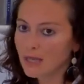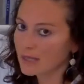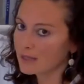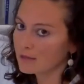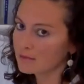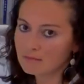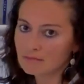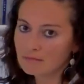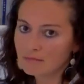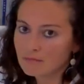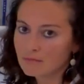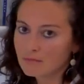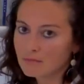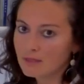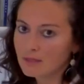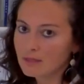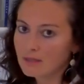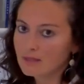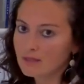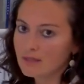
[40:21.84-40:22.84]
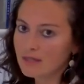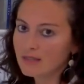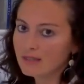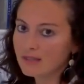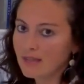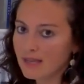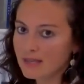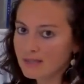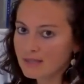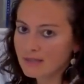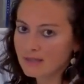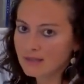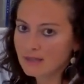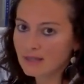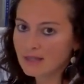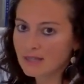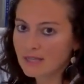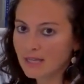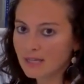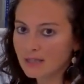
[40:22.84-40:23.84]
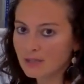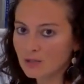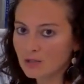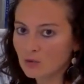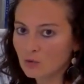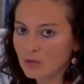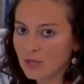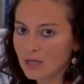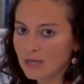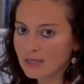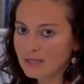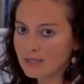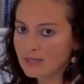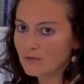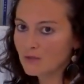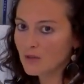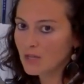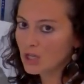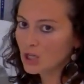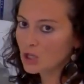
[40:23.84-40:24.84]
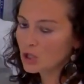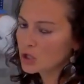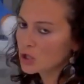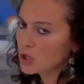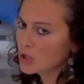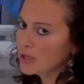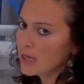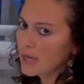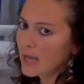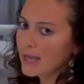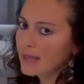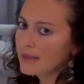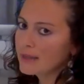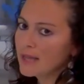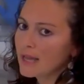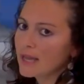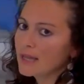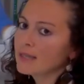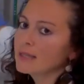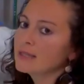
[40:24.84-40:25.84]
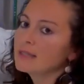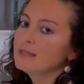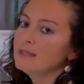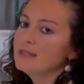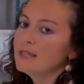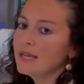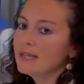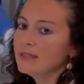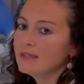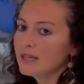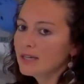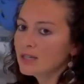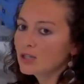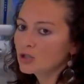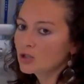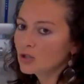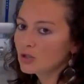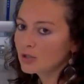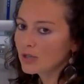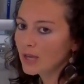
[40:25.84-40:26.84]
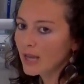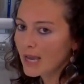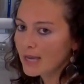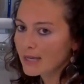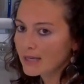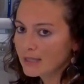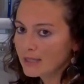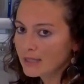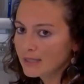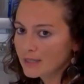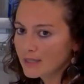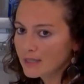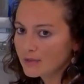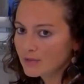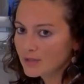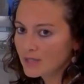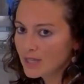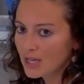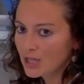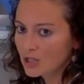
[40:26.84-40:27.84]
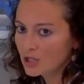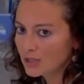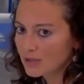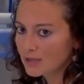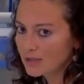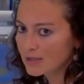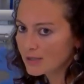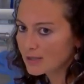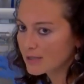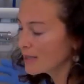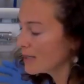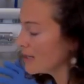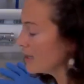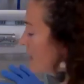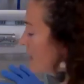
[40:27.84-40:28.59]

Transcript: then 3 tanks dedicated to decalcification, and then dehydration and clearing reagents.